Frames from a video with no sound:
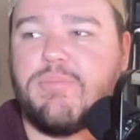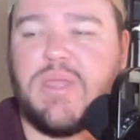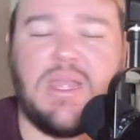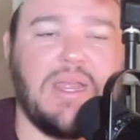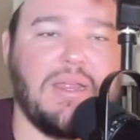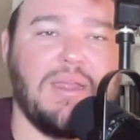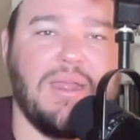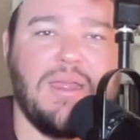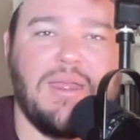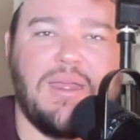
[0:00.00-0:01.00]
being
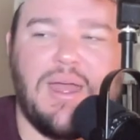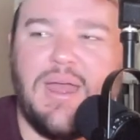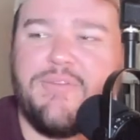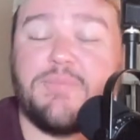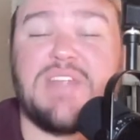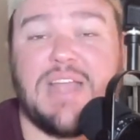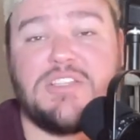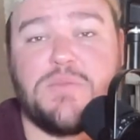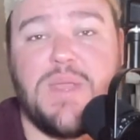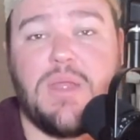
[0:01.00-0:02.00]
from
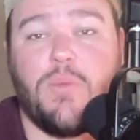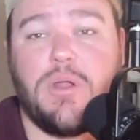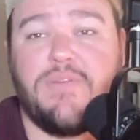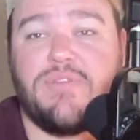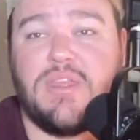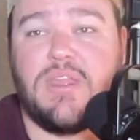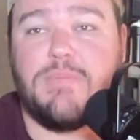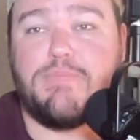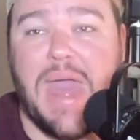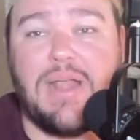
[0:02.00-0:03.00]
Texas being one of the
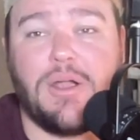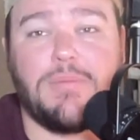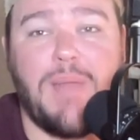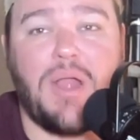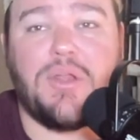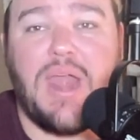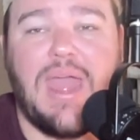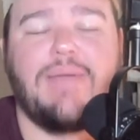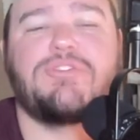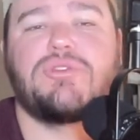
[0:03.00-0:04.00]
better
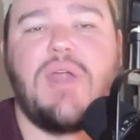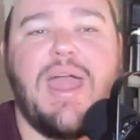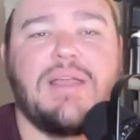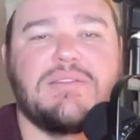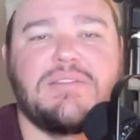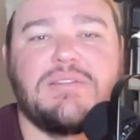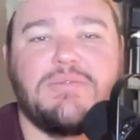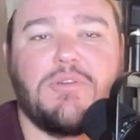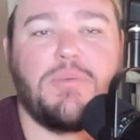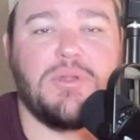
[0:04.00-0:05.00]
mile-and-a-half tracks
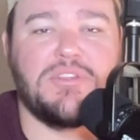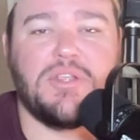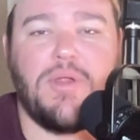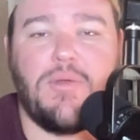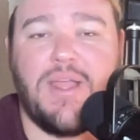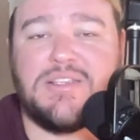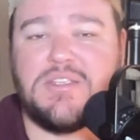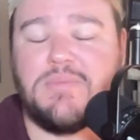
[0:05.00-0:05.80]
for producing great racing,